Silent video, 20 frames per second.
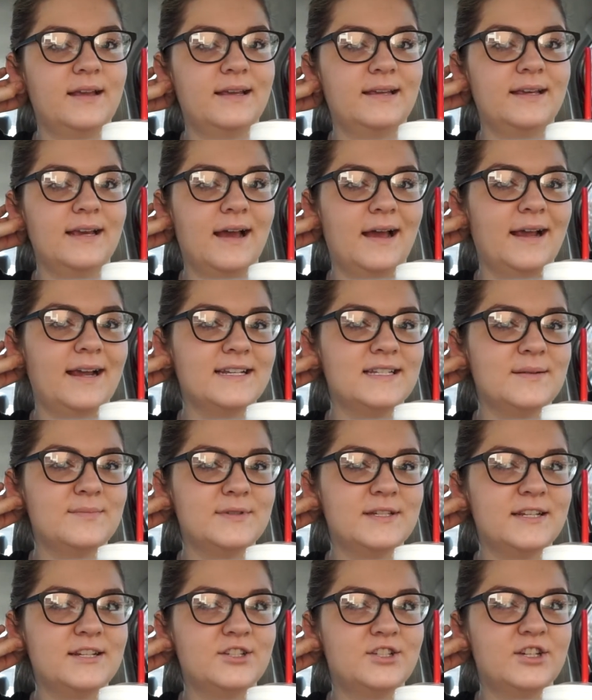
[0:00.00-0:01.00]
yeah, I guess I'm
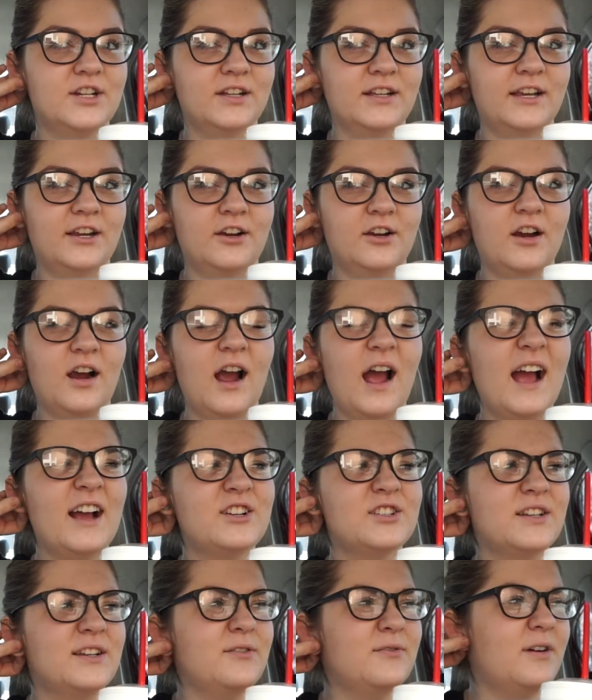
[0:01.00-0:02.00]
just going to chill here.
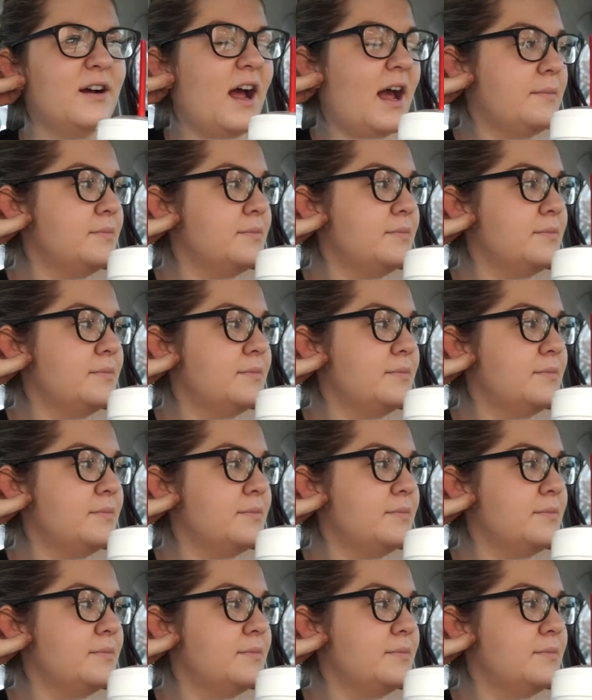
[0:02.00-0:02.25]
Actually, you know what,